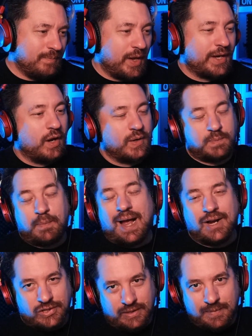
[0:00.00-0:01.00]
I know it's
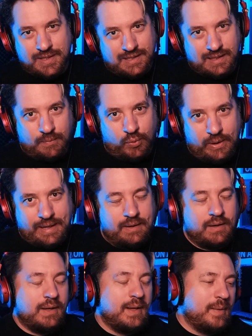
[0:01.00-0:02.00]
partially missing the point,
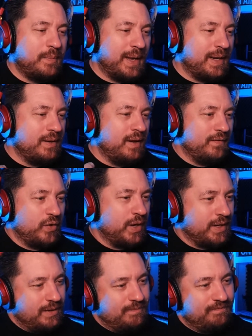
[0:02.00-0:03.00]
but I've got
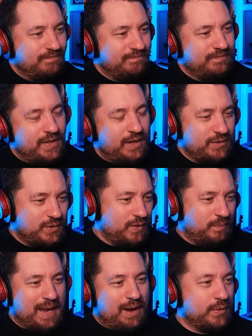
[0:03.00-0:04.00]
to, you know, sort
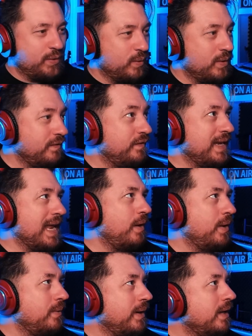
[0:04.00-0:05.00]
of power through it for now
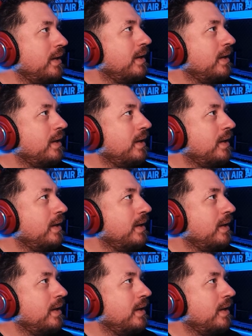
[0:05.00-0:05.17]
anyway.